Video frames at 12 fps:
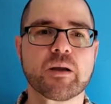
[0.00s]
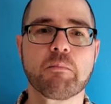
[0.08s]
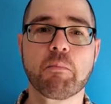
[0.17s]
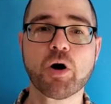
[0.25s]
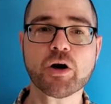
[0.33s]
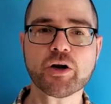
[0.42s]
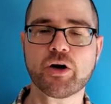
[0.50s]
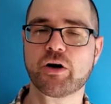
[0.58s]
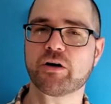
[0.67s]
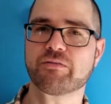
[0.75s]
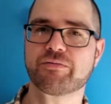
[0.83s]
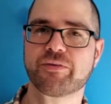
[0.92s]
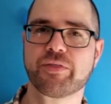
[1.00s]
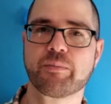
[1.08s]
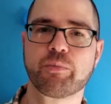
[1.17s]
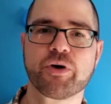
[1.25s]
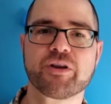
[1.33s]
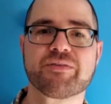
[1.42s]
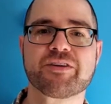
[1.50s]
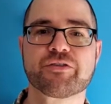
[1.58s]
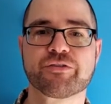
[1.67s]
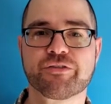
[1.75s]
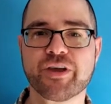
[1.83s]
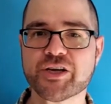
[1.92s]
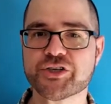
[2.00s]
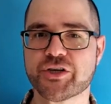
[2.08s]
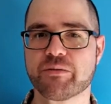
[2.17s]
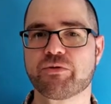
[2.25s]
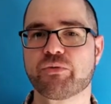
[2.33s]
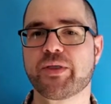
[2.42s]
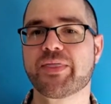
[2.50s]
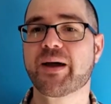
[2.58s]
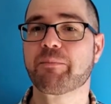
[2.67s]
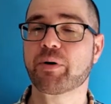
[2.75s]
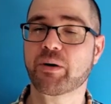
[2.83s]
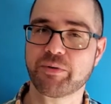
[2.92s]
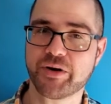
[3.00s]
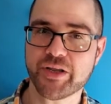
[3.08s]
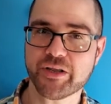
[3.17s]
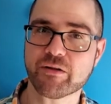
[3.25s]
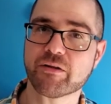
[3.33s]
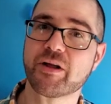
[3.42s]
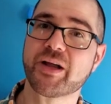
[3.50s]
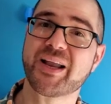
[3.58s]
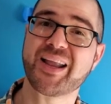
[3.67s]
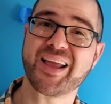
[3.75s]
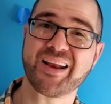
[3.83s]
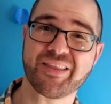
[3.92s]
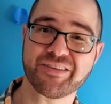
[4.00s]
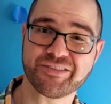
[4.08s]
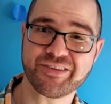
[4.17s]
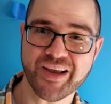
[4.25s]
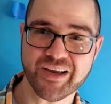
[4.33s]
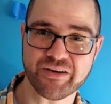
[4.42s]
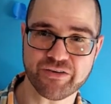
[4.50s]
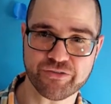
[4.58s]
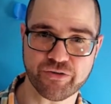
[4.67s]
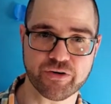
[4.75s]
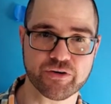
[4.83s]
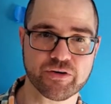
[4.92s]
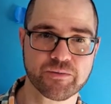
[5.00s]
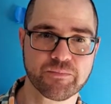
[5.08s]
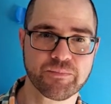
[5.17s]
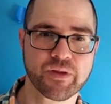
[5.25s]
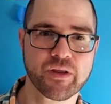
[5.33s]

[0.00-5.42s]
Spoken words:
Mark off the point of intersection between that perpendicular line and the second circle.